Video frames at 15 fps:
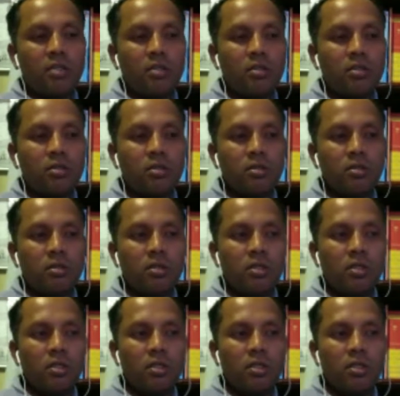
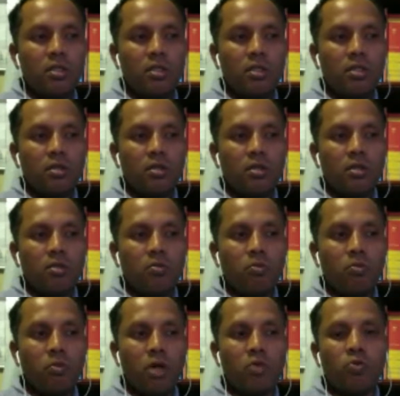understand
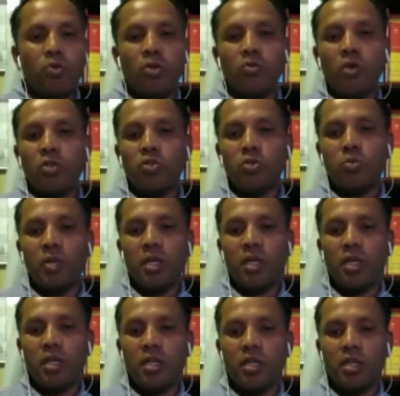what
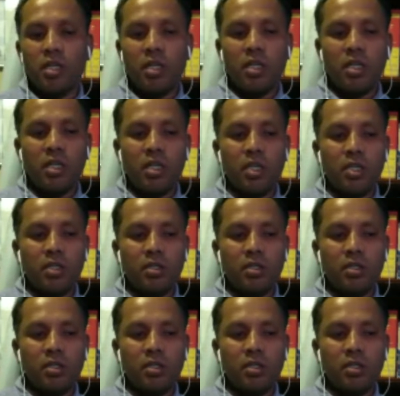we want to be,